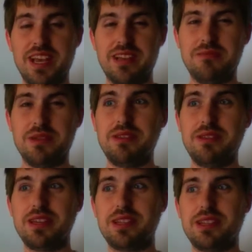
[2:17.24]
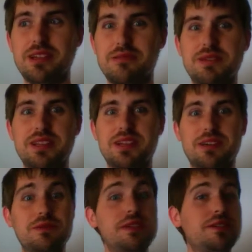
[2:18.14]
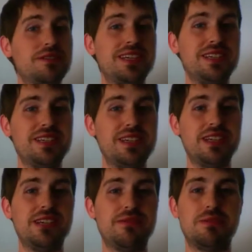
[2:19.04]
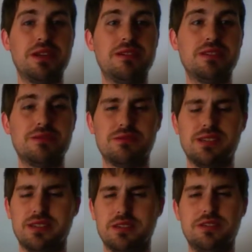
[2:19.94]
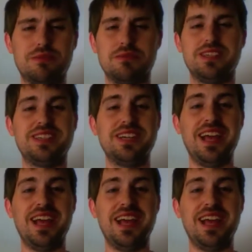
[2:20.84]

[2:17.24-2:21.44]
And it made me think that it would be like when you turned 18, if your parents were like super rich,